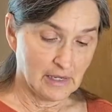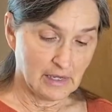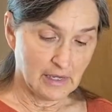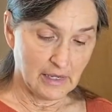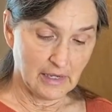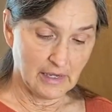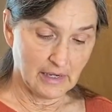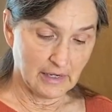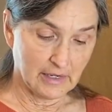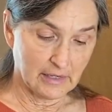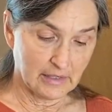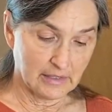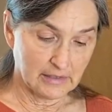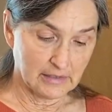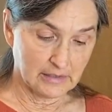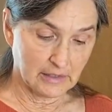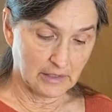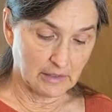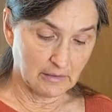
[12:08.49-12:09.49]
and
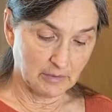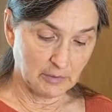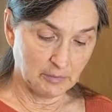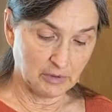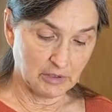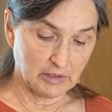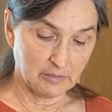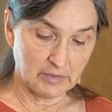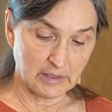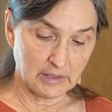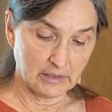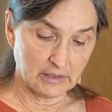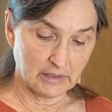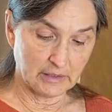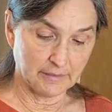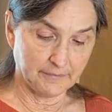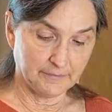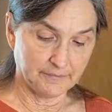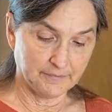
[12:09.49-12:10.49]
you put them in a
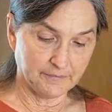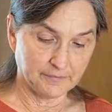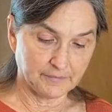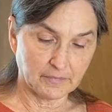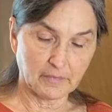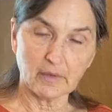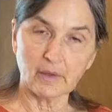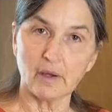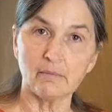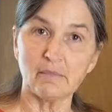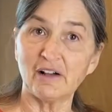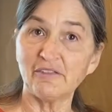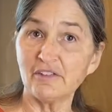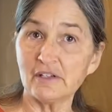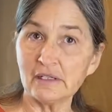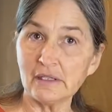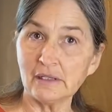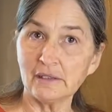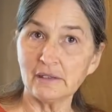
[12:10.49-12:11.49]
muffin
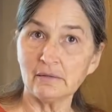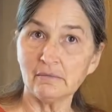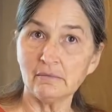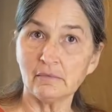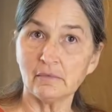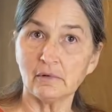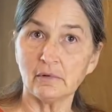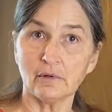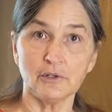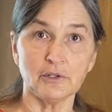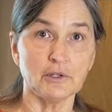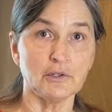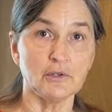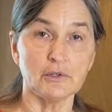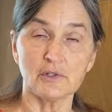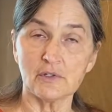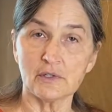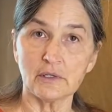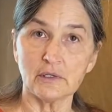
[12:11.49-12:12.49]
tin, or you can use
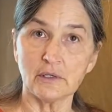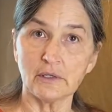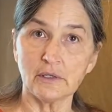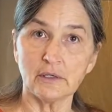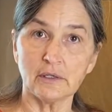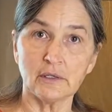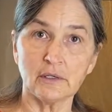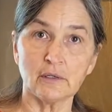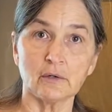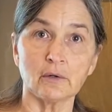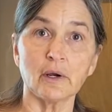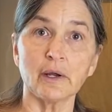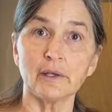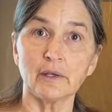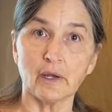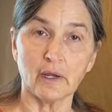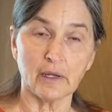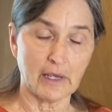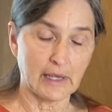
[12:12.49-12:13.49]
silicone, or I
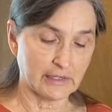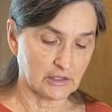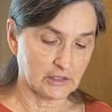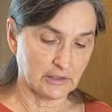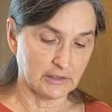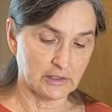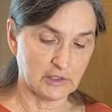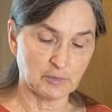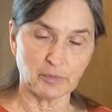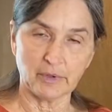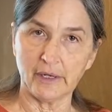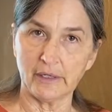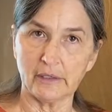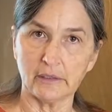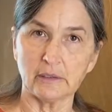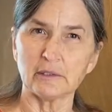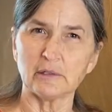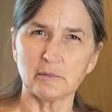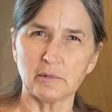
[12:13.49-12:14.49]
actually sprayed it a
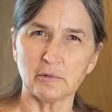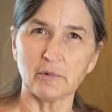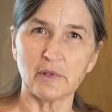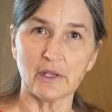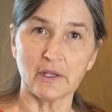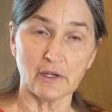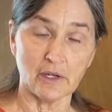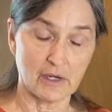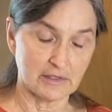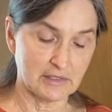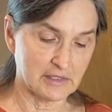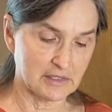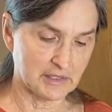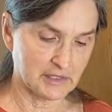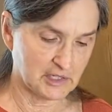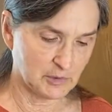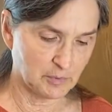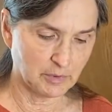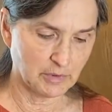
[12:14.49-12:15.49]
little bit with a non-stick
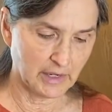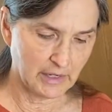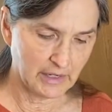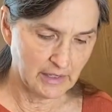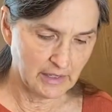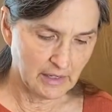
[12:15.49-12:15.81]
spray.